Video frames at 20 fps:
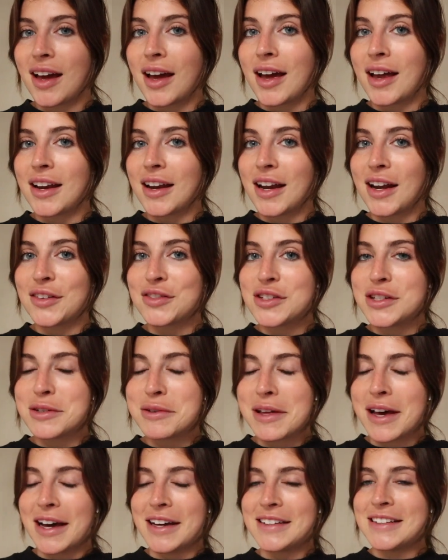I didn't have to do
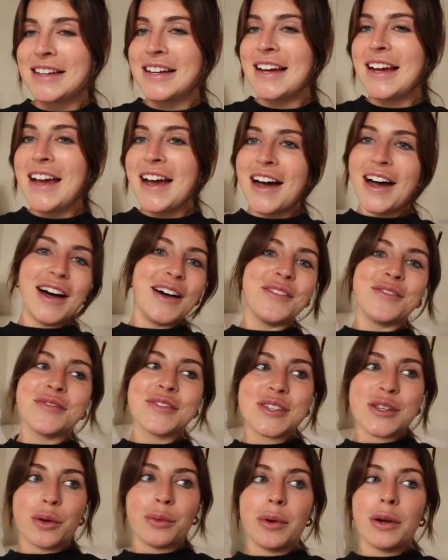that. Um,
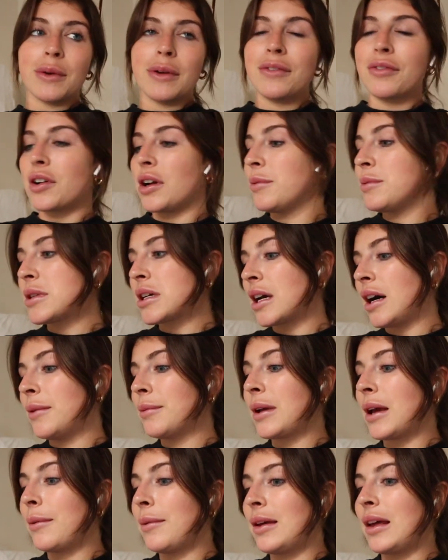so I'm gonna wait for him to come
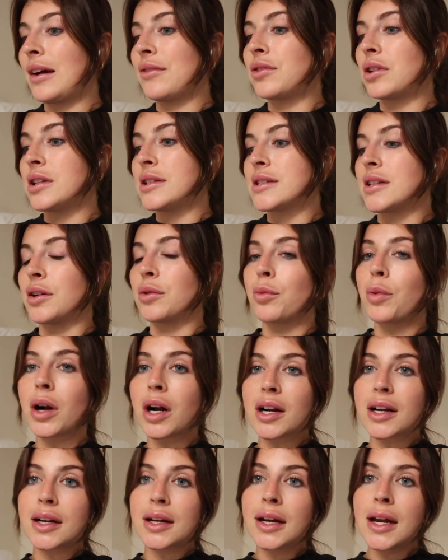get me after he's done
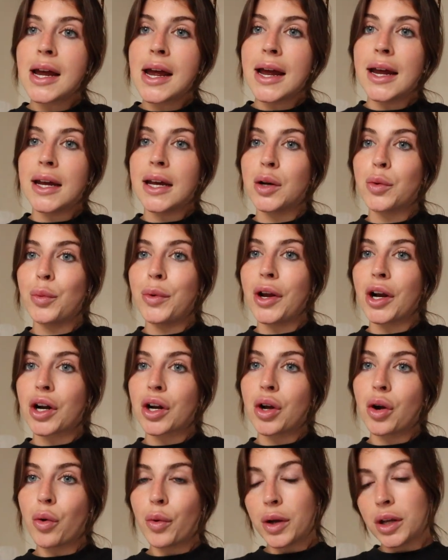work and we are
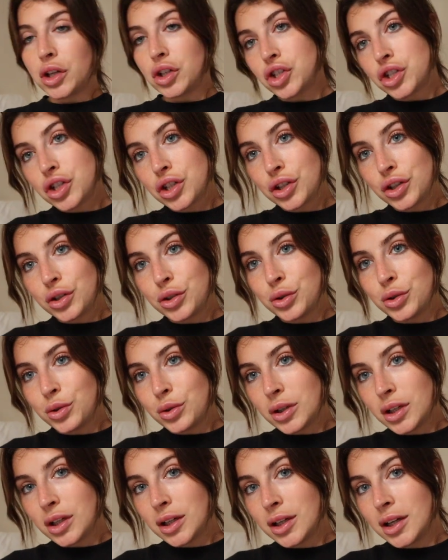going
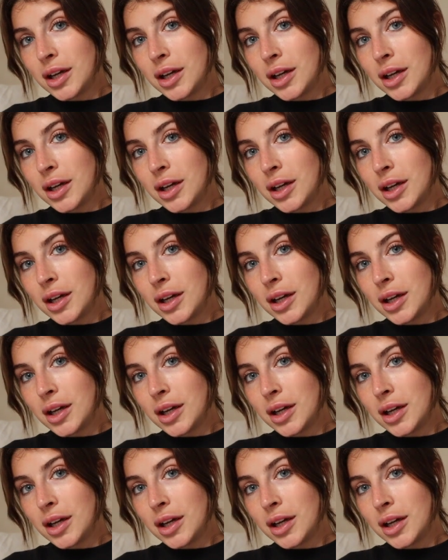to